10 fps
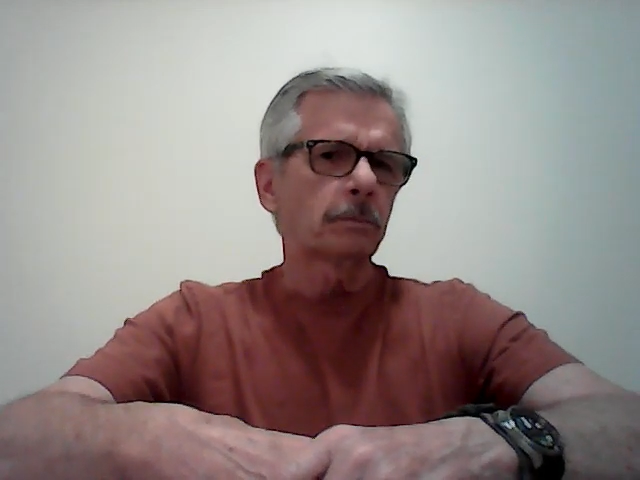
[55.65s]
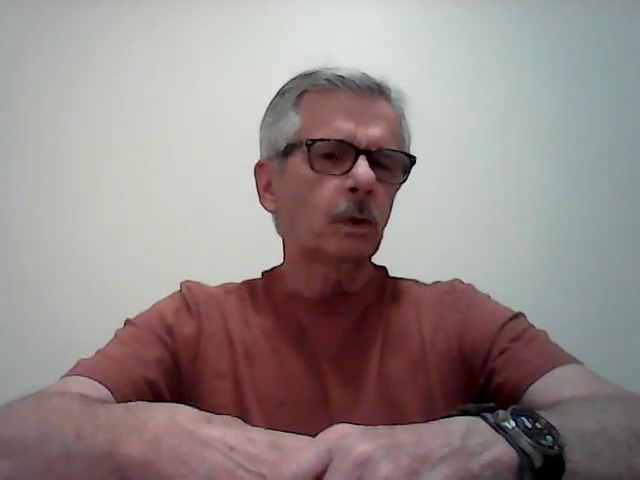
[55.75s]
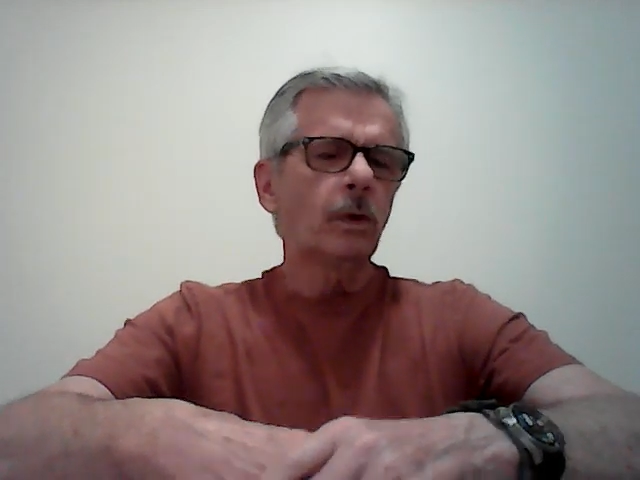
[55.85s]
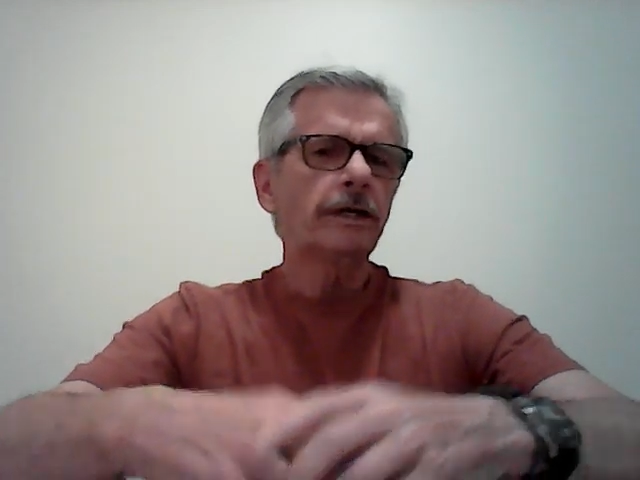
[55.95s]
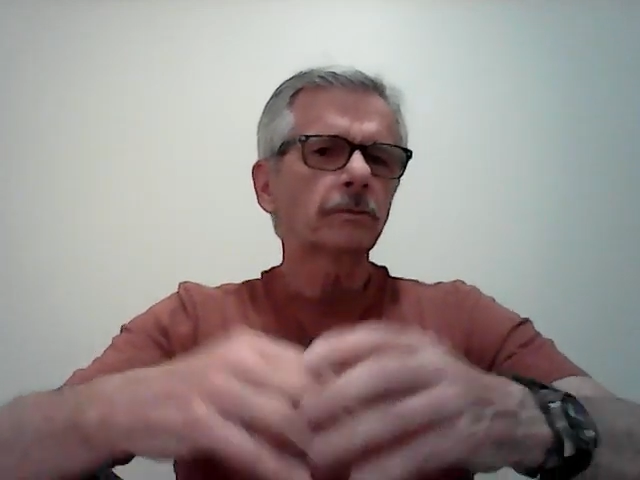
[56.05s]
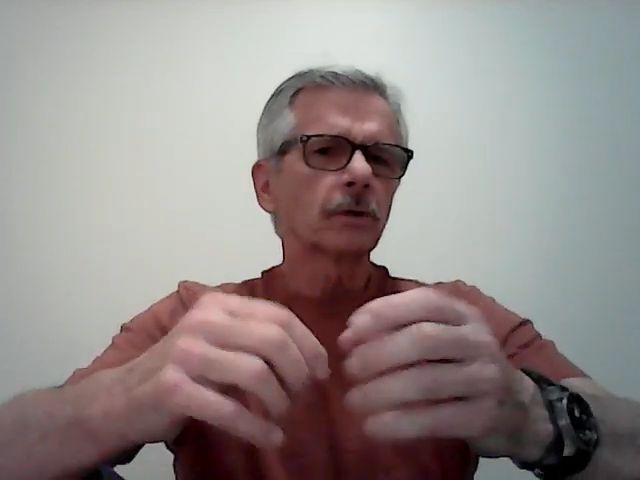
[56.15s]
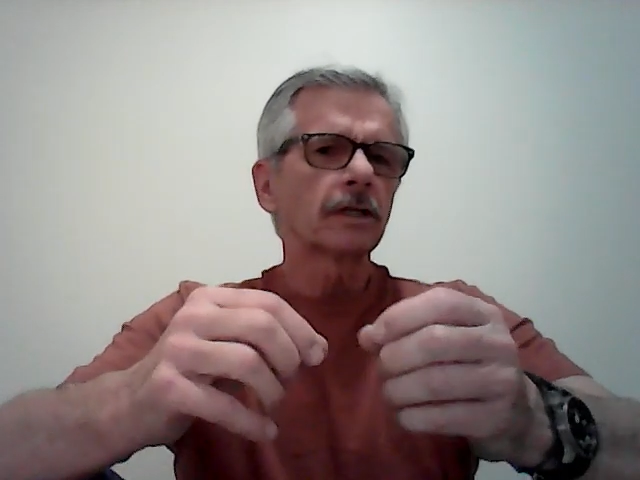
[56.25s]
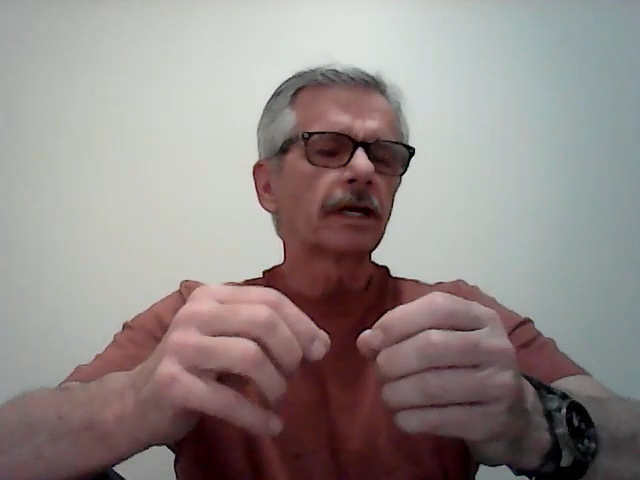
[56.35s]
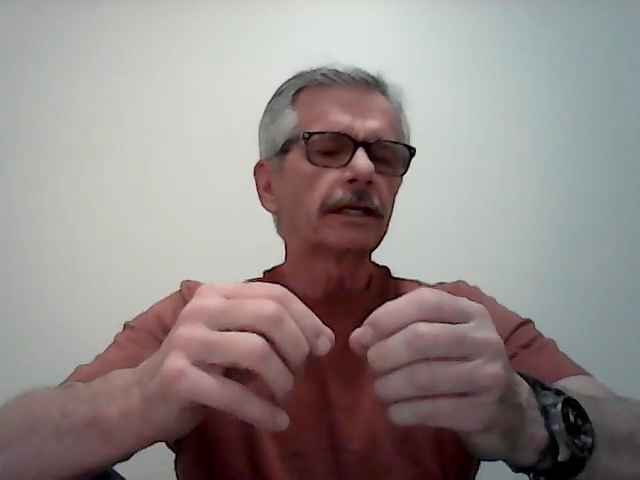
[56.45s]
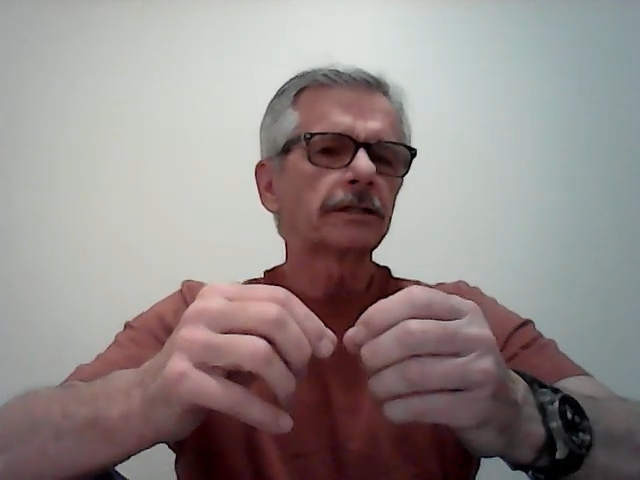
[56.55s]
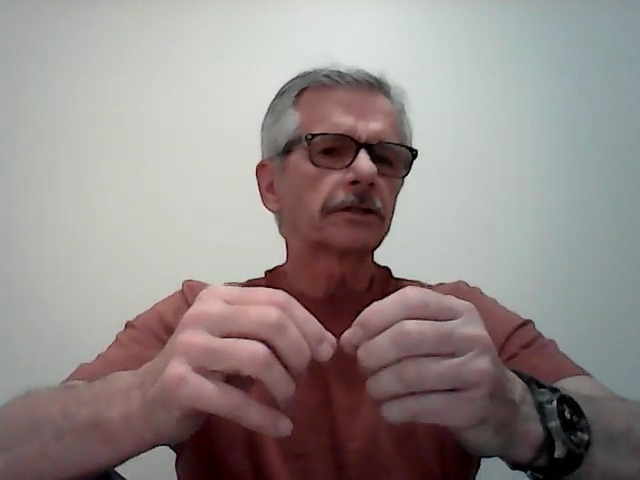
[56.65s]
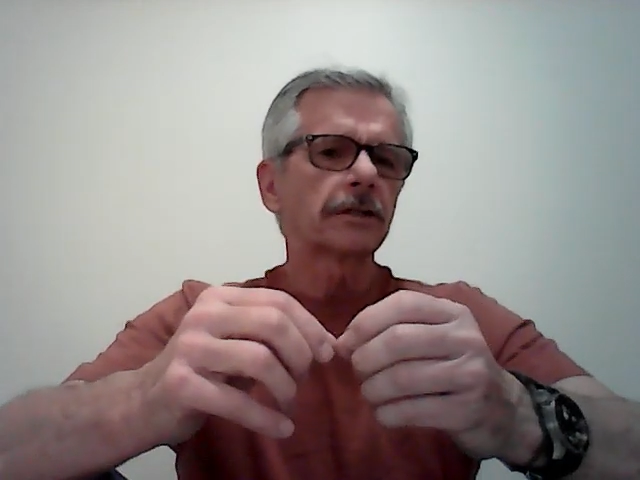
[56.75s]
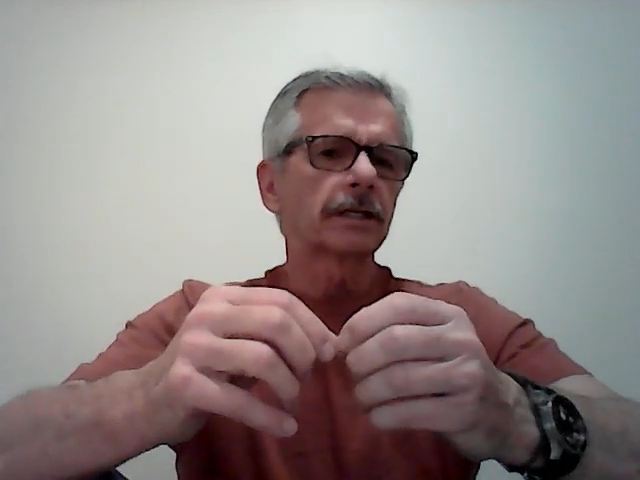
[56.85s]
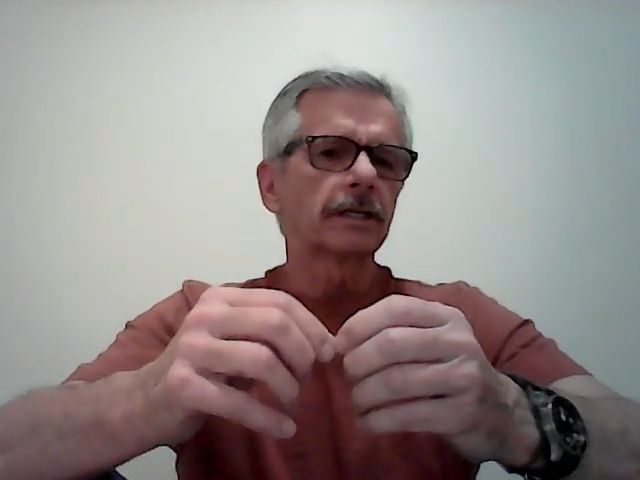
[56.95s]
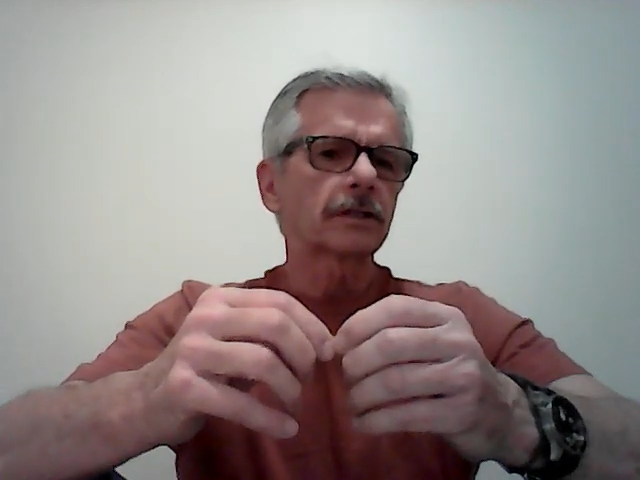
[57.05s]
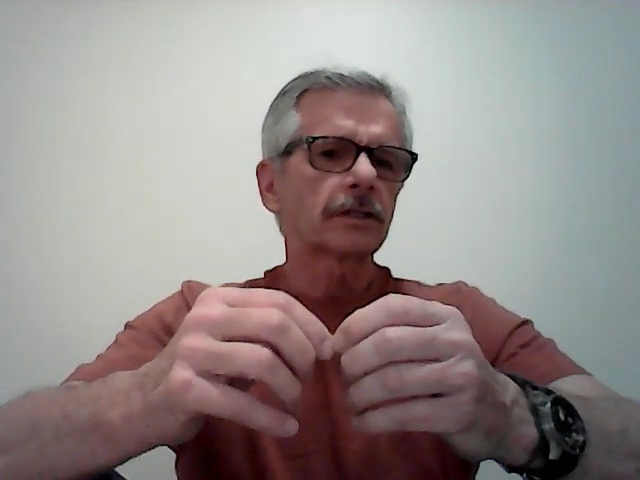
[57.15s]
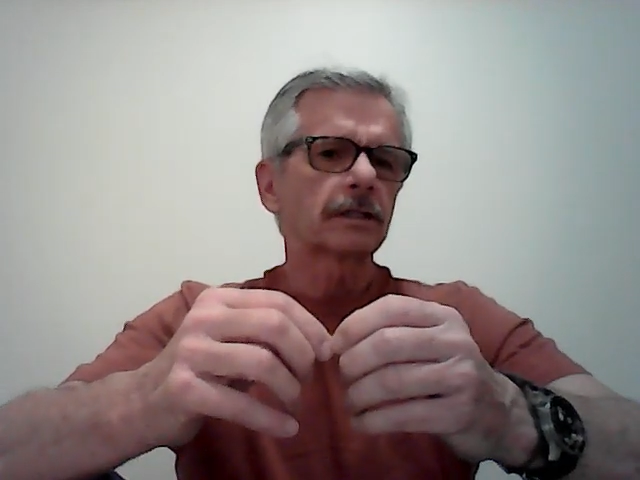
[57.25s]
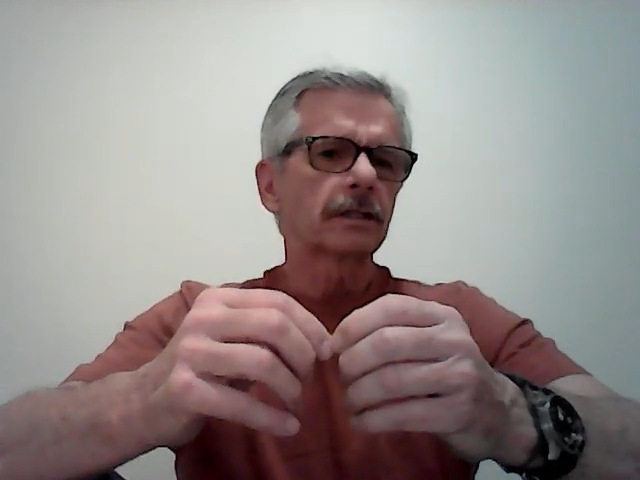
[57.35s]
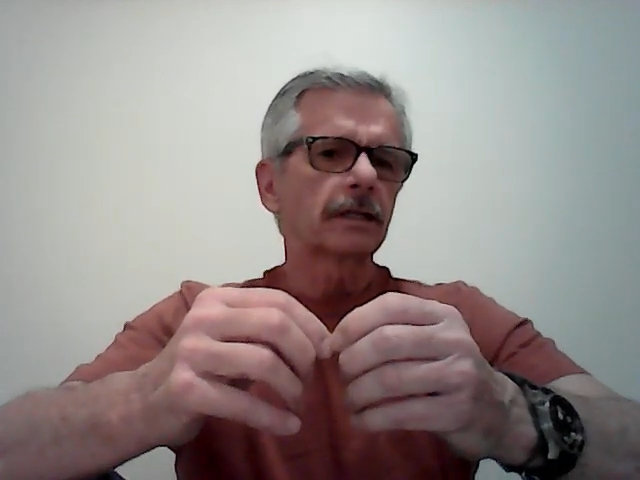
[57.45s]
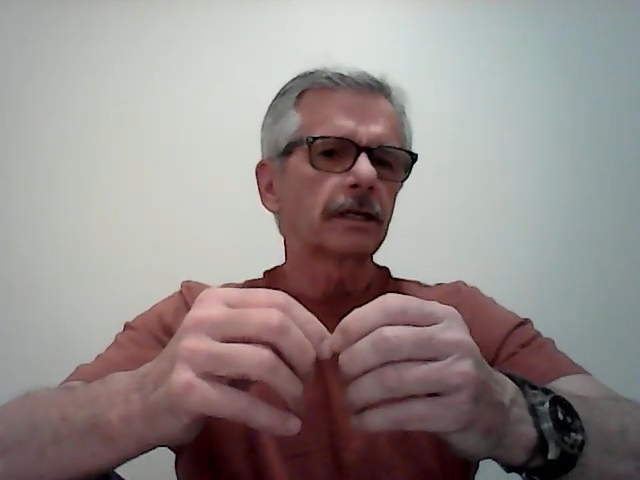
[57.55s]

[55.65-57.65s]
point related to this